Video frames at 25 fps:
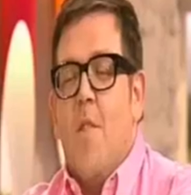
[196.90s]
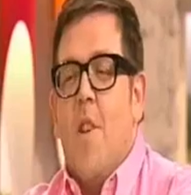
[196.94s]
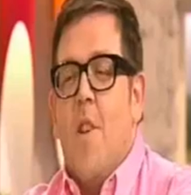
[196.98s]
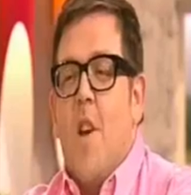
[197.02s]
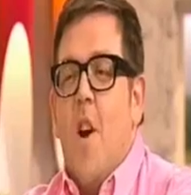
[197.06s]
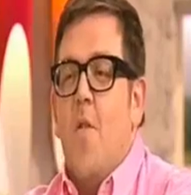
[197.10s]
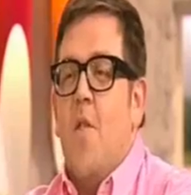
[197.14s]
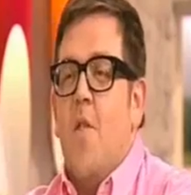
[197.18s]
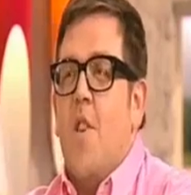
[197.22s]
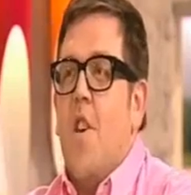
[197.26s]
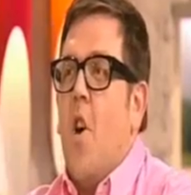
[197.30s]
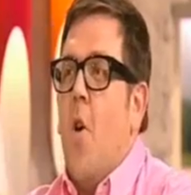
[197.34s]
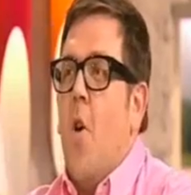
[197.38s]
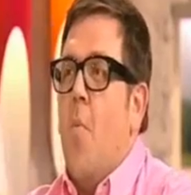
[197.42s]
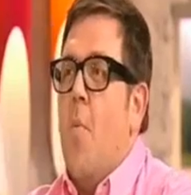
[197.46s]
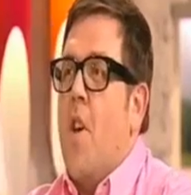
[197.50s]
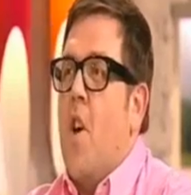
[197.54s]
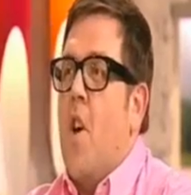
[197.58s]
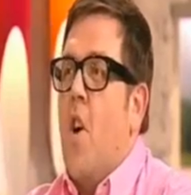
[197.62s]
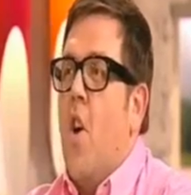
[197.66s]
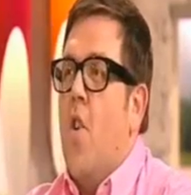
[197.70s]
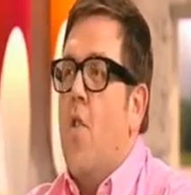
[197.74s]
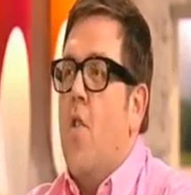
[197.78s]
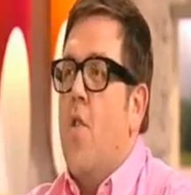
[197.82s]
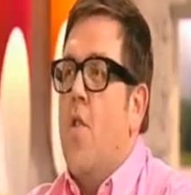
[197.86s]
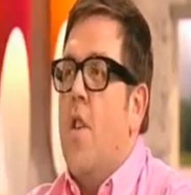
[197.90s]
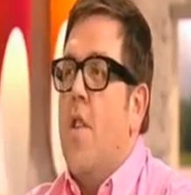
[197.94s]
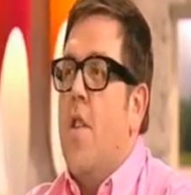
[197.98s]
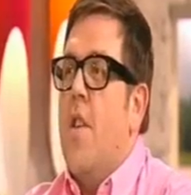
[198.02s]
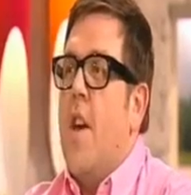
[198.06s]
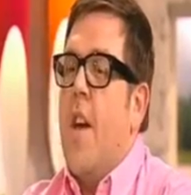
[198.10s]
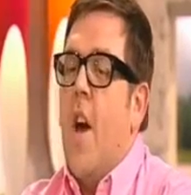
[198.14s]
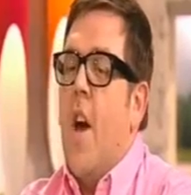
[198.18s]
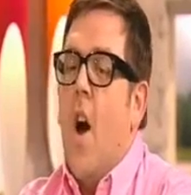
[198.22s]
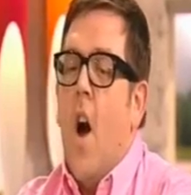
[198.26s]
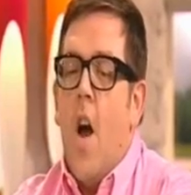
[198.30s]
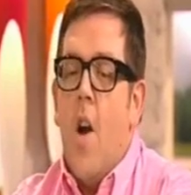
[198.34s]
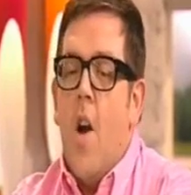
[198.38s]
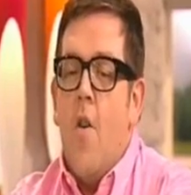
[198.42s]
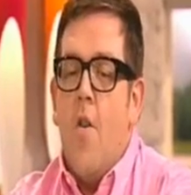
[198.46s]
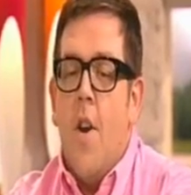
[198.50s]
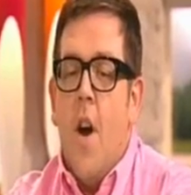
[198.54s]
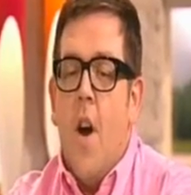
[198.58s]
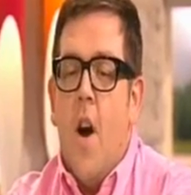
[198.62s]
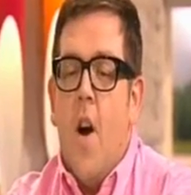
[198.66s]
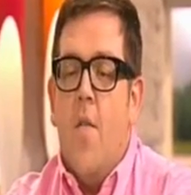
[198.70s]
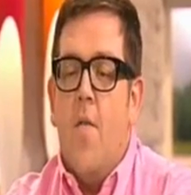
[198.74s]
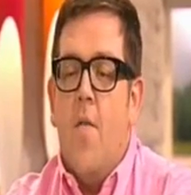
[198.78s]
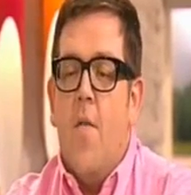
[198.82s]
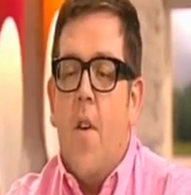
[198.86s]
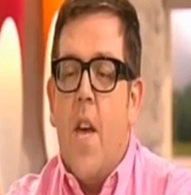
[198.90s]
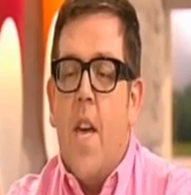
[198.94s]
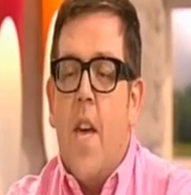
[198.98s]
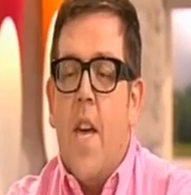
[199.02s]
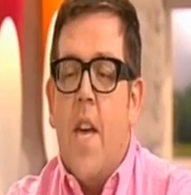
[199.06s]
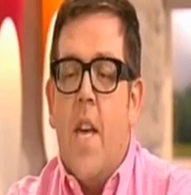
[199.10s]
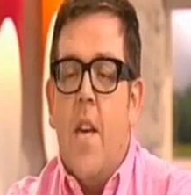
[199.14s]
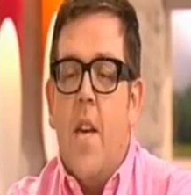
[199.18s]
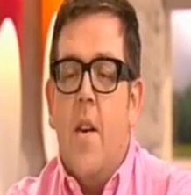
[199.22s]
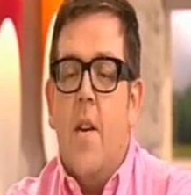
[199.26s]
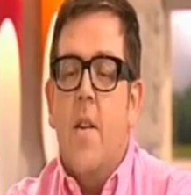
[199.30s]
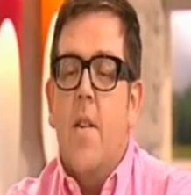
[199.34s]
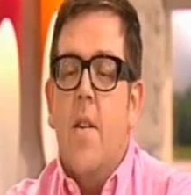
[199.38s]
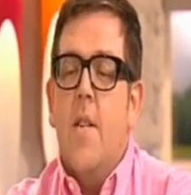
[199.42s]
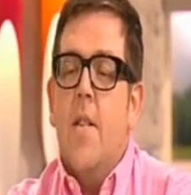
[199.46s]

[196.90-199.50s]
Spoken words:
go to Comic-Con, they hire an RV,